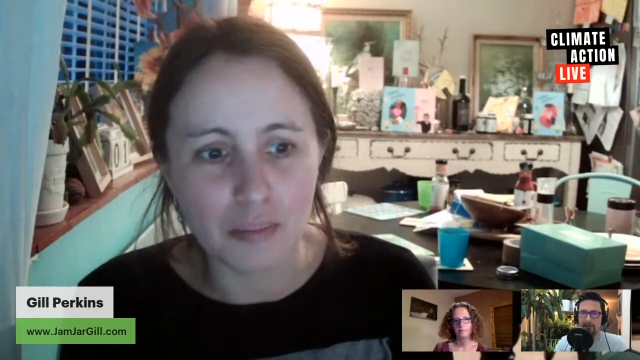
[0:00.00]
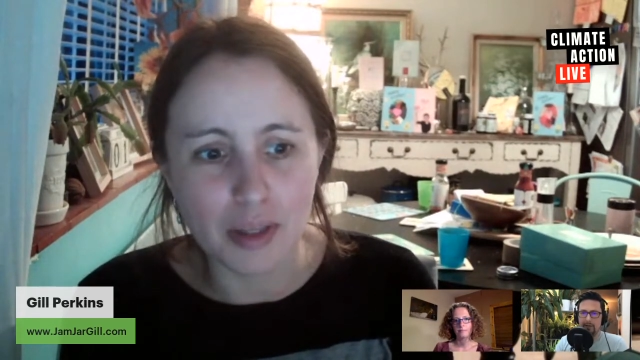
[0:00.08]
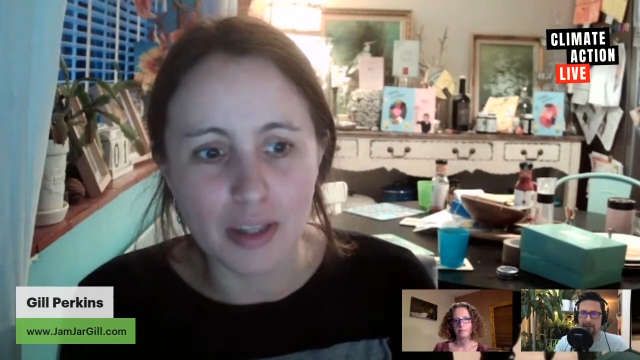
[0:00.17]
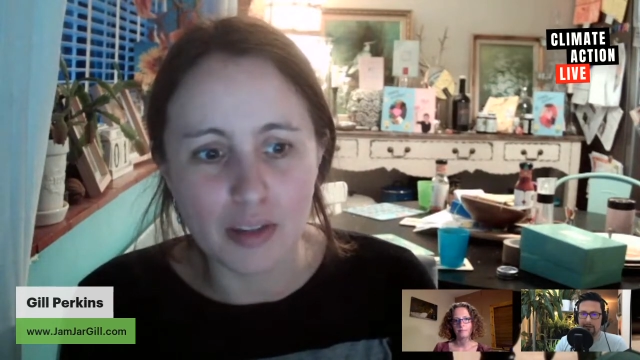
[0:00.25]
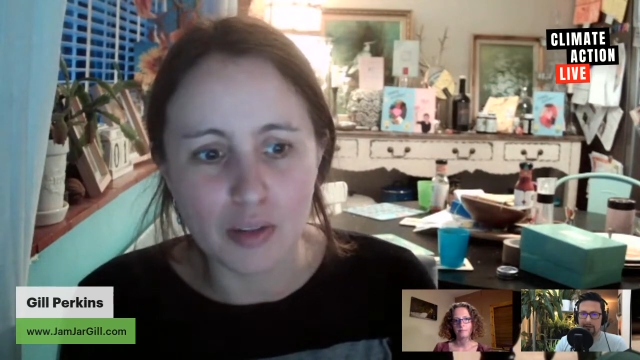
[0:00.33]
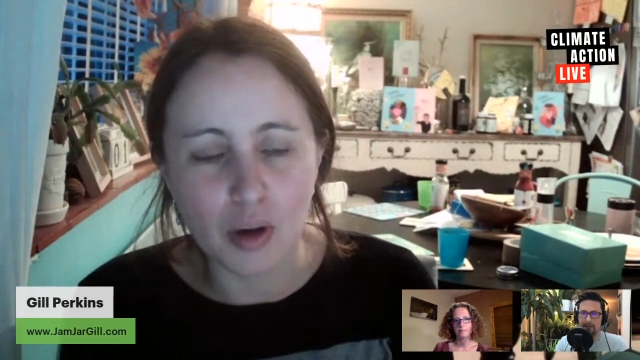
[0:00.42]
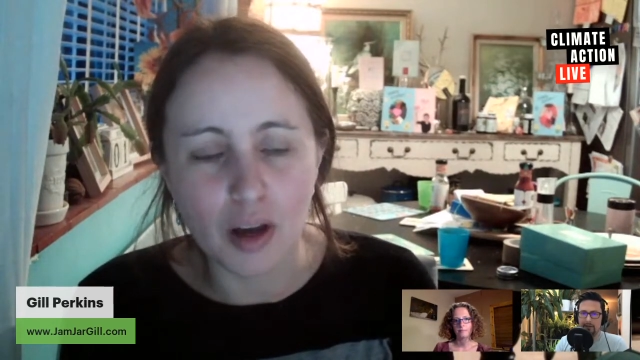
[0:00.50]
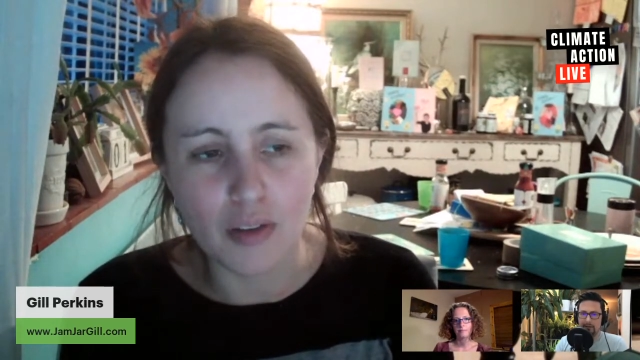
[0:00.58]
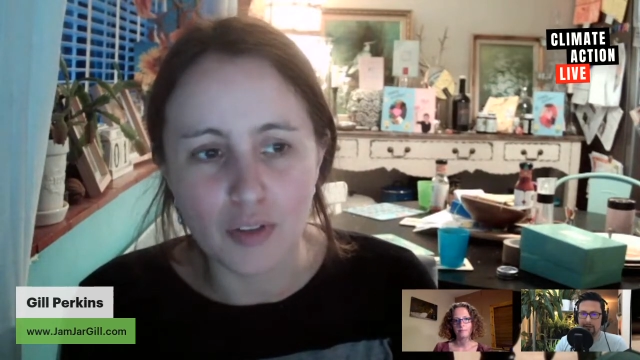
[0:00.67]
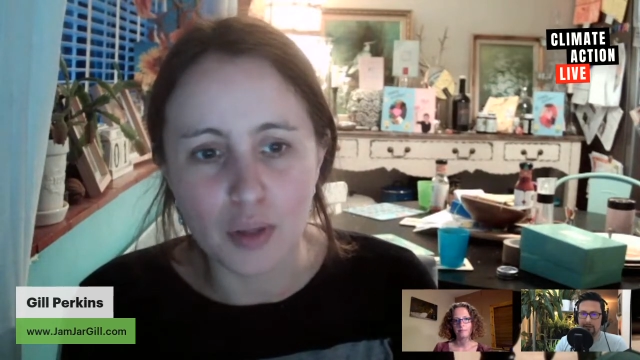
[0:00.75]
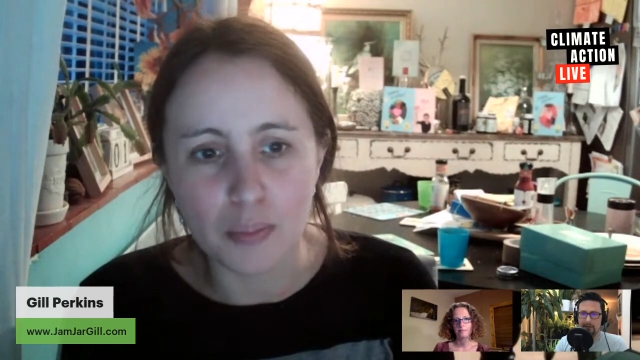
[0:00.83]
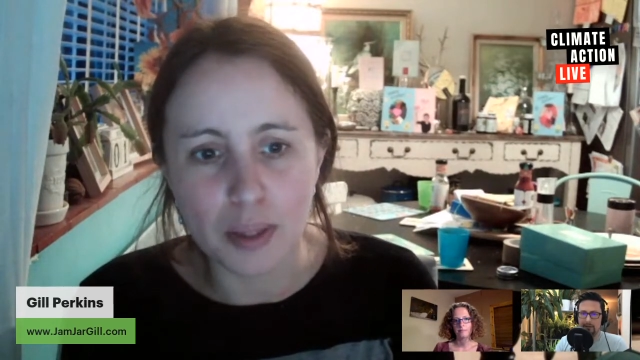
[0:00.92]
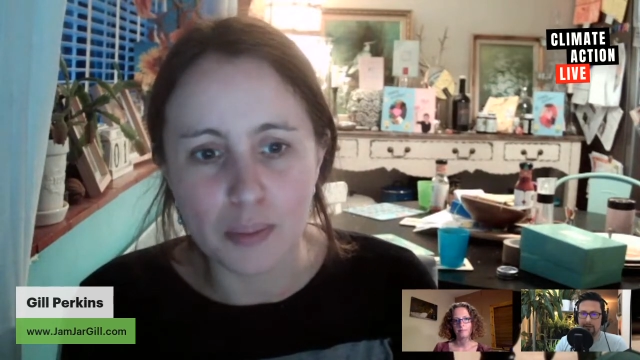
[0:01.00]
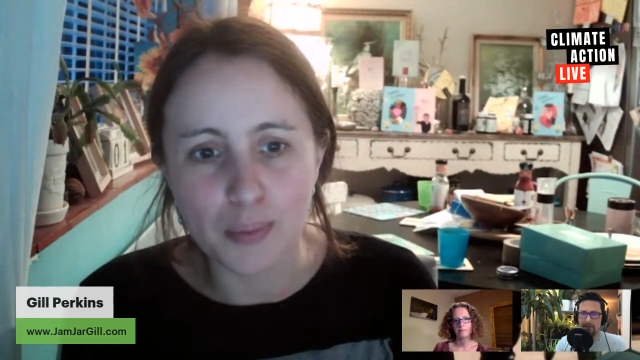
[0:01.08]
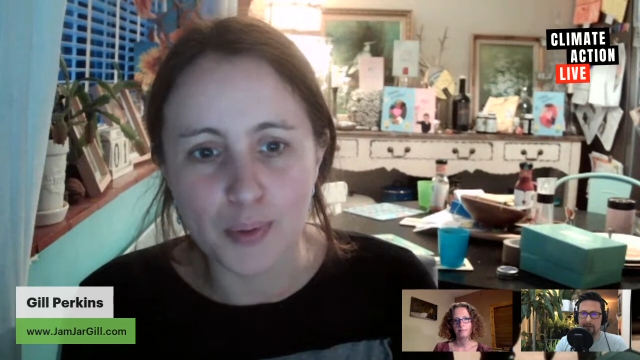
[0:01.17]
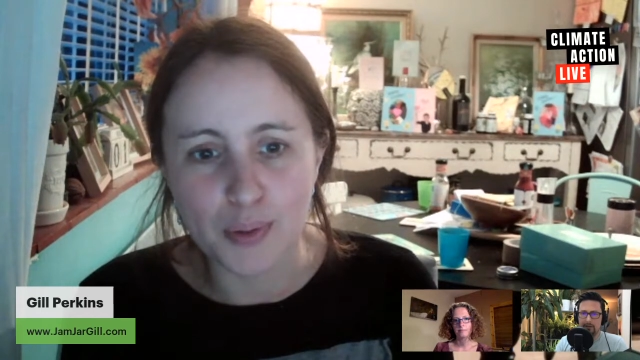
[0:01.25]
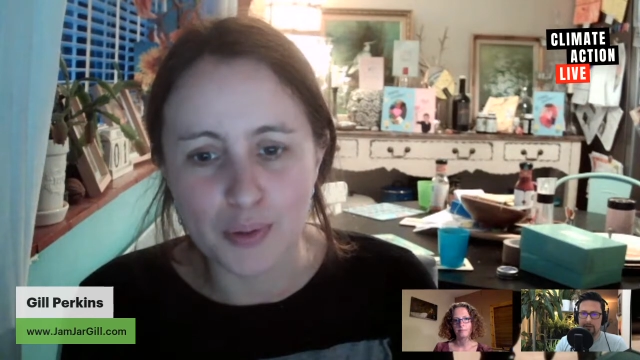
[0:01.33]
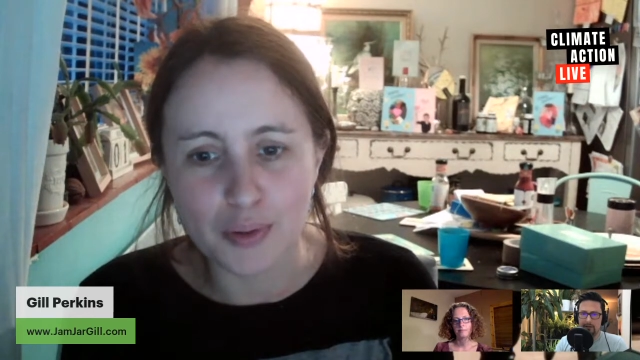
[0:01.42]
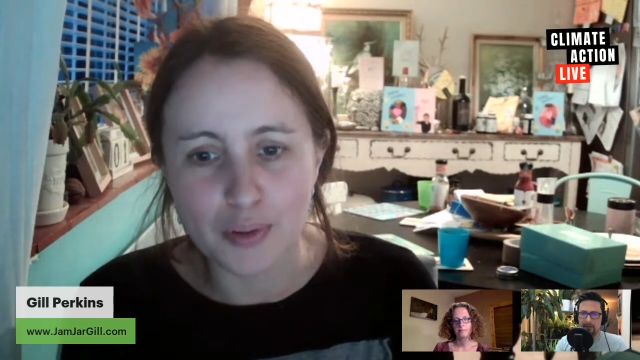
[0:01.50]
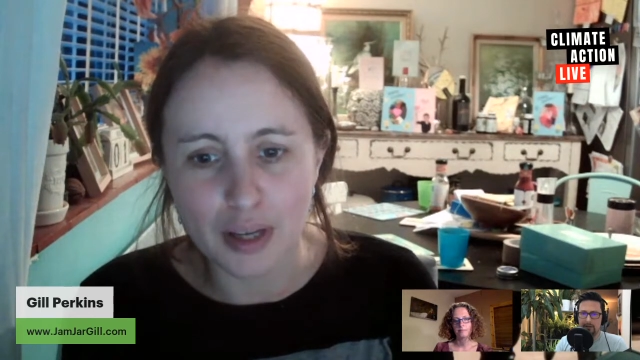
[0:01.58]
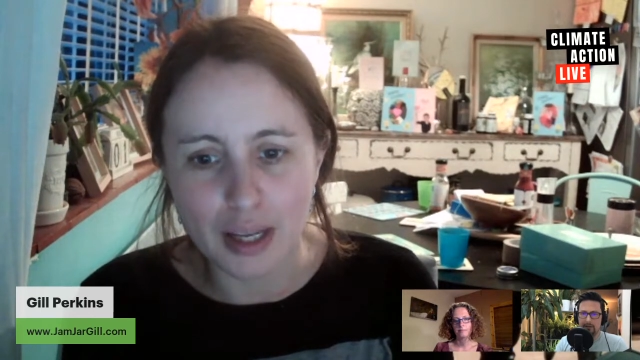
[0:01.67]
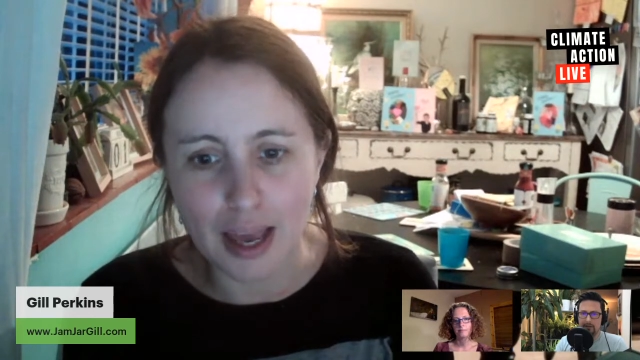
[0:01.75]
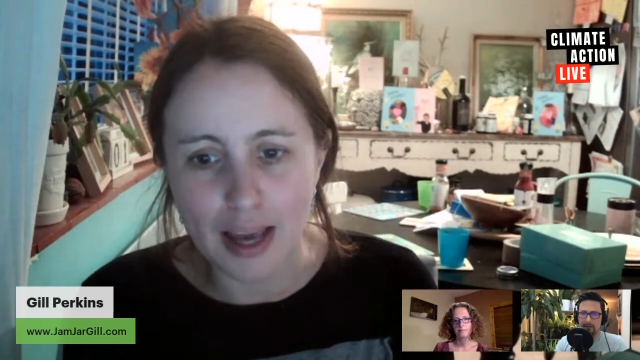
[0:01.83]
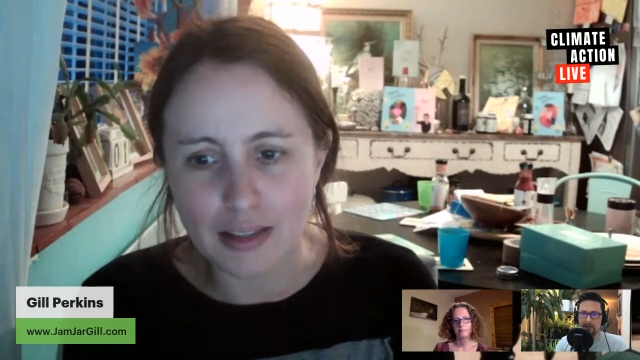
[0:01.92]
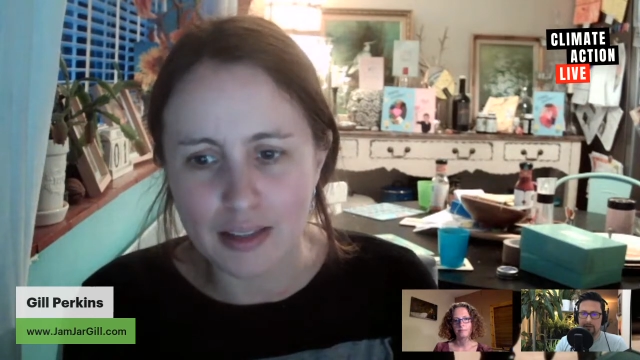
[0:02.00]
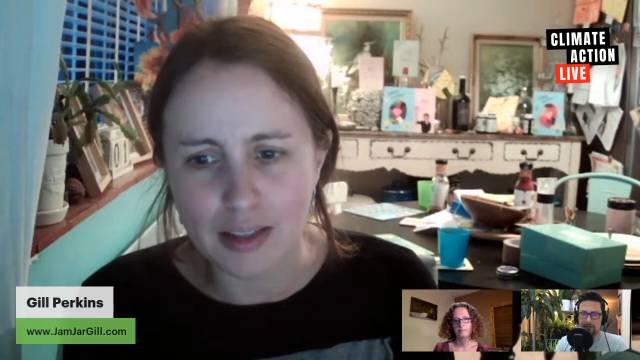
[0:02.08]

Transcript: But there's quite a few people who collect.